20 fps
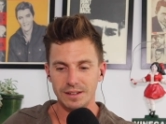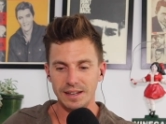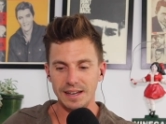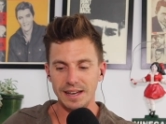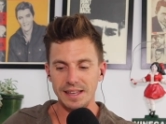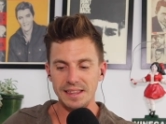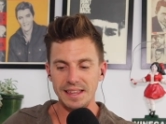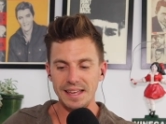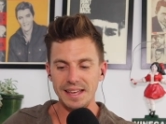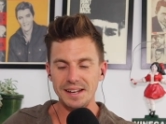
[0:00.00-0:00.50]

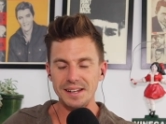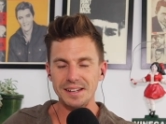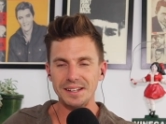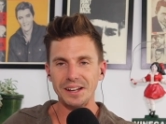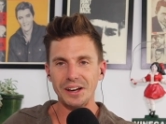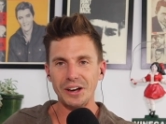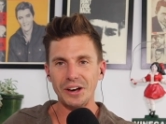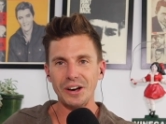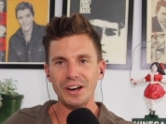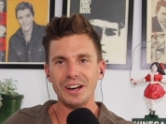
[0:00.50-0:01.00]
and then
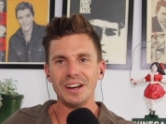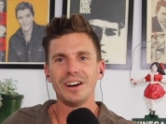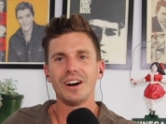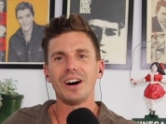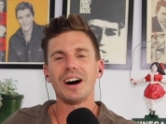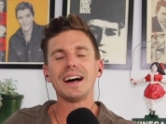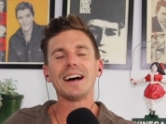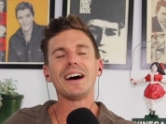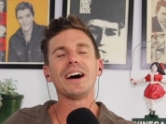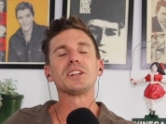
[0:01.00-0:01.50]

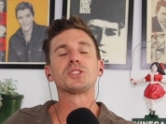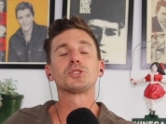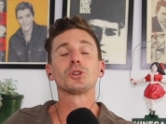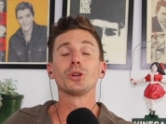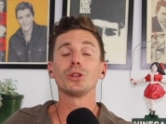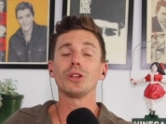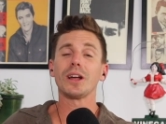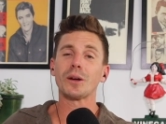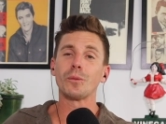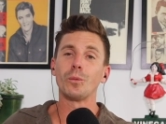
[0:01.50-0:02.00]
I, I
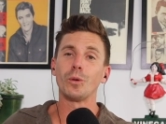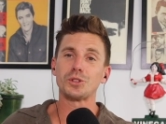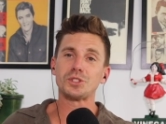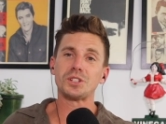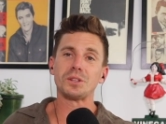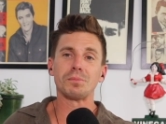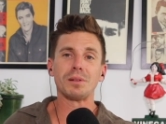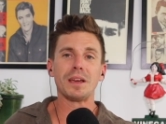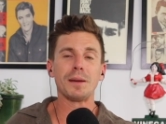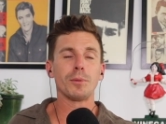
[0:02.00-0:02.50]
do like
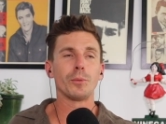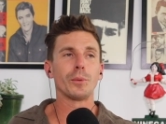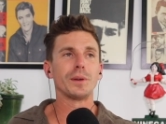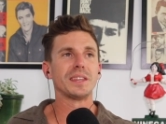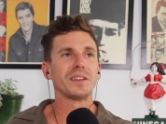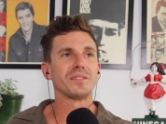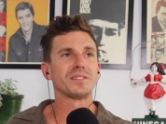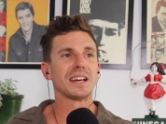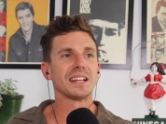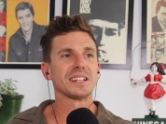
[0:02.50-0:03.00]
watching people when
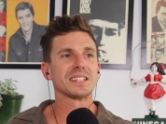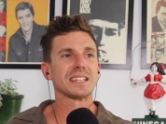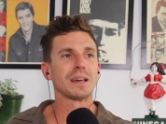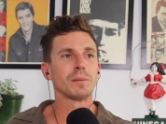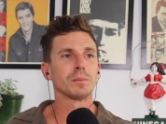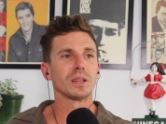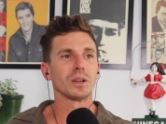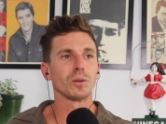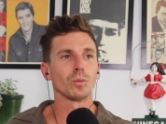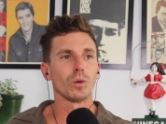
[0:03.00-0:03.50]
they've done
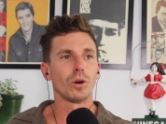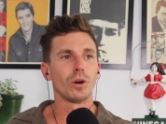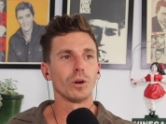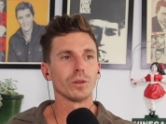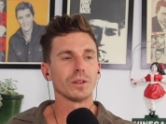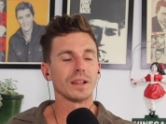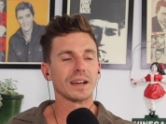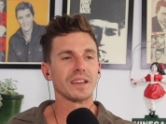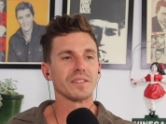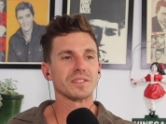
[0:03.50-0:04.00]
something
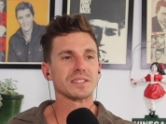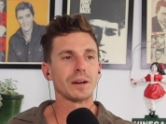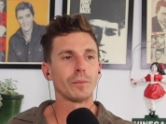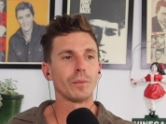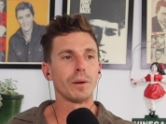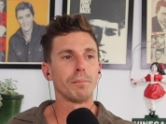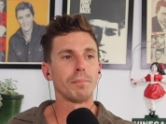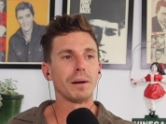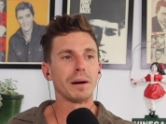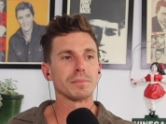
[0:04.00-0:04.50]
wrong. Like if
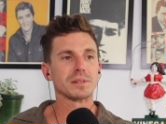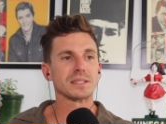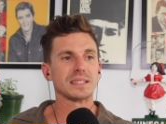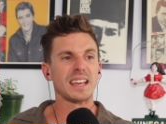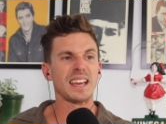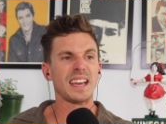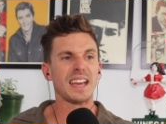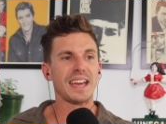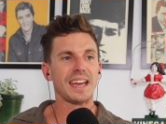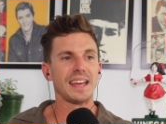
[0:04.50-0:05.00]
someone bumps
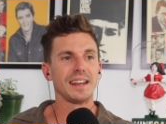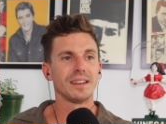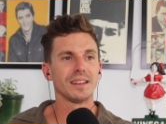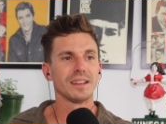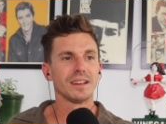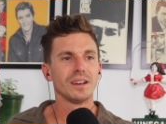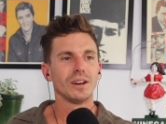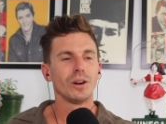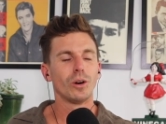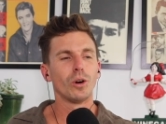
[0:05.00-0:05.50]
their head
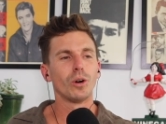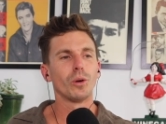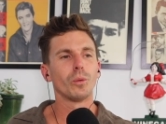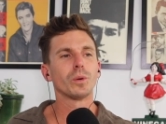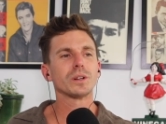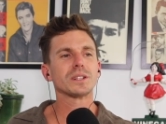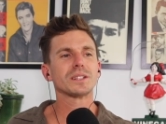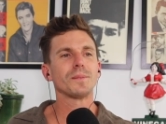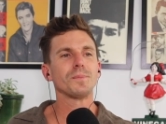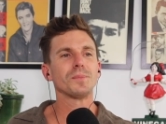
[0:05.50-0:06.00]
or
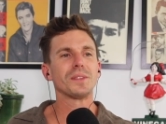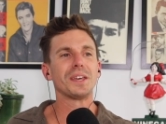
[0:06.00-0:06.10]
what?